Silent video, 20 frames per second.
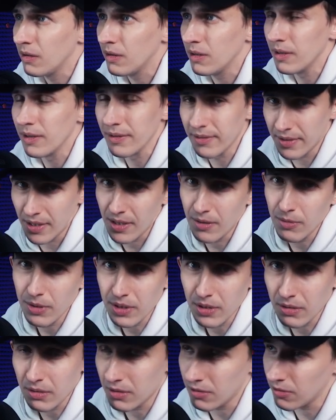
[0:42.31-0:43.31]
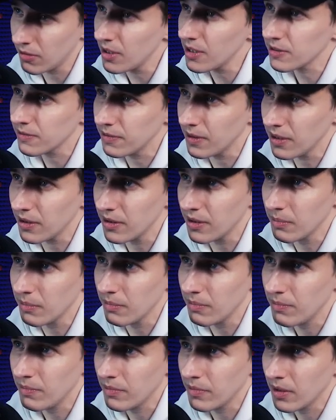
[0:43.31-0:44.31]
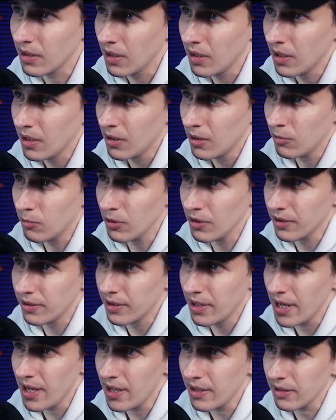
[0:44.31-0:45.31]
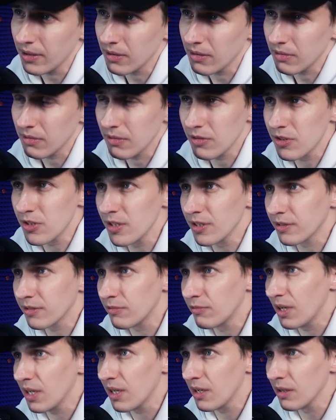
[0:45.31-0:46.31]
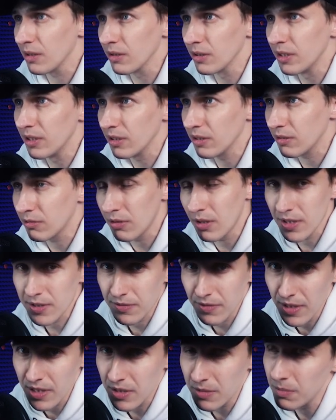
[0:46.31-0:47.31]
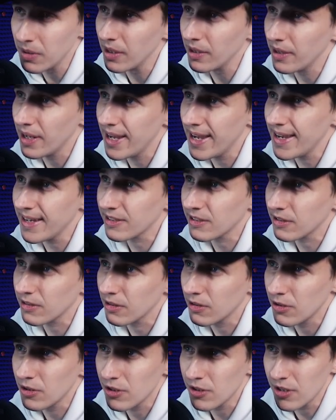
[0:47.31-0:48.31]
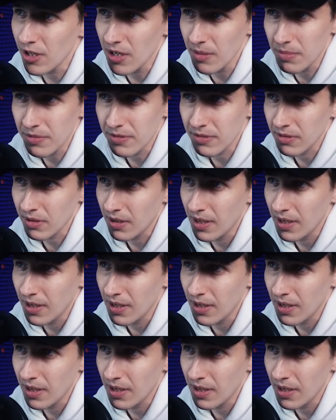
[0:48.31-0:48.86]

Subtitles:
and now we can crossfade them with not just regular crossfades, but S shapes.